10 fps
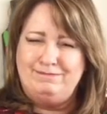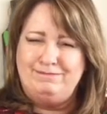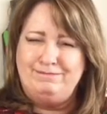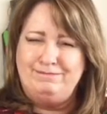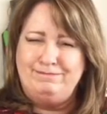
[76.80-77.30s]

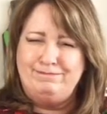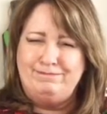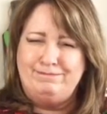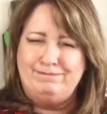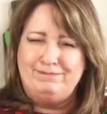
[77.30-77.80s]
Hmm.
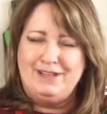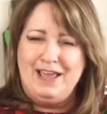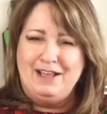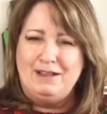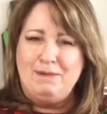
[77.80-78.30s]

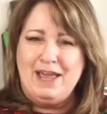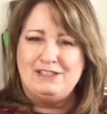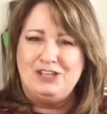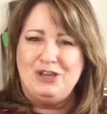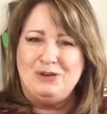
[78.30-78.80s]
Let me ask
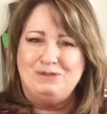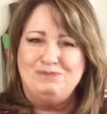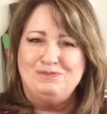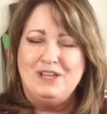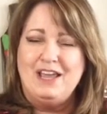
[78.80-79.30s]
you,
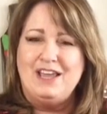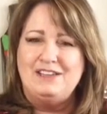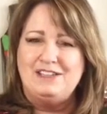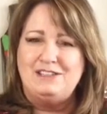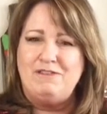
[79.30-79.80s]
is
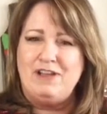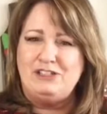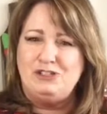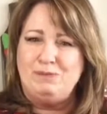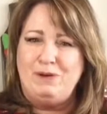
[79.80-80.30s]
this a
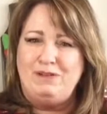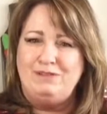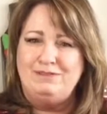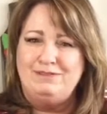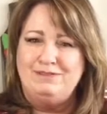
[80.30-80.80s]
vegetable?
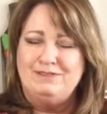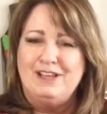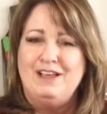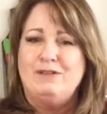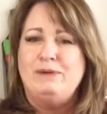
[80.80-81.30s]

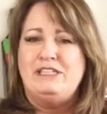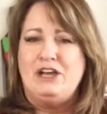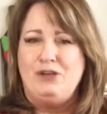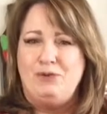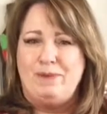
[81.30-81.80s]
Let me tell
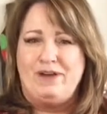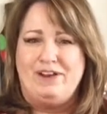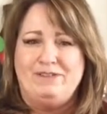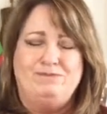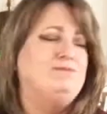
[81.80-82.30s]
you about
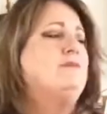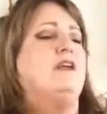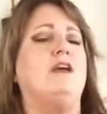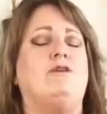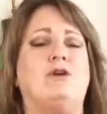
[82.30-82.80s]
it.
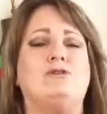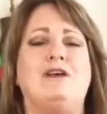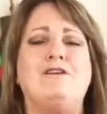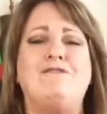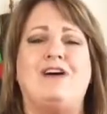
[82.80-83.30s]
It grows on
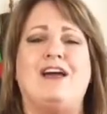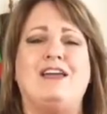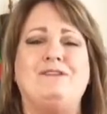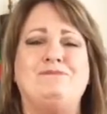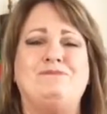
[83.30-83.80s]
a vine,
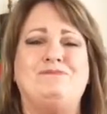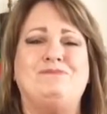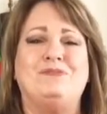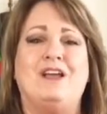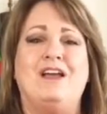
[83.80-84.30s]

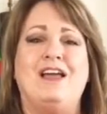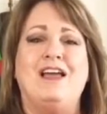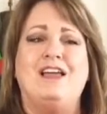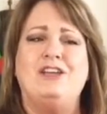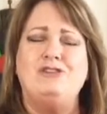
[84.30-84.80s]

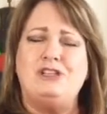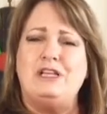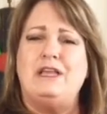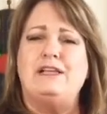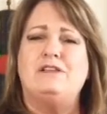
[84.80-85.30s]
usually
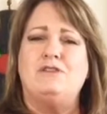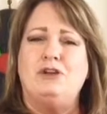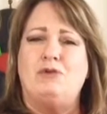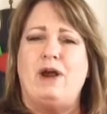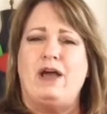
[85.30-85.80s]
lays on the
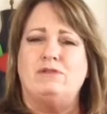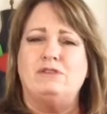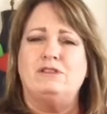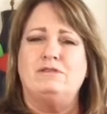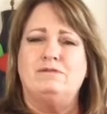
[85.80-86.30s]
ground
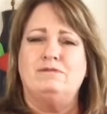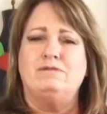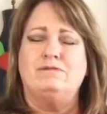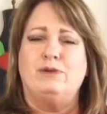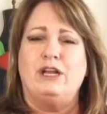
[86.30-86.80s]

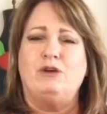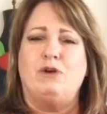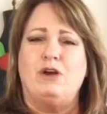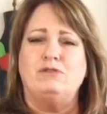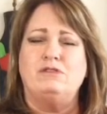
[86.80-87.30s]
when it
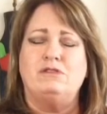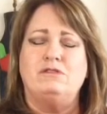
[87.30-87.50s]
grows,